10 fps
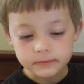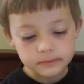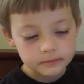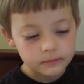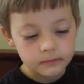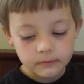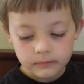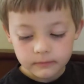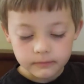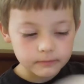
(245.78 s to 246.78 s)

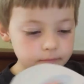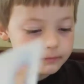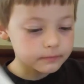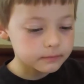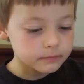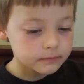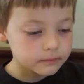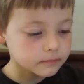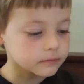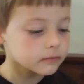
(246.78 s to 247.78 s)
[no speech]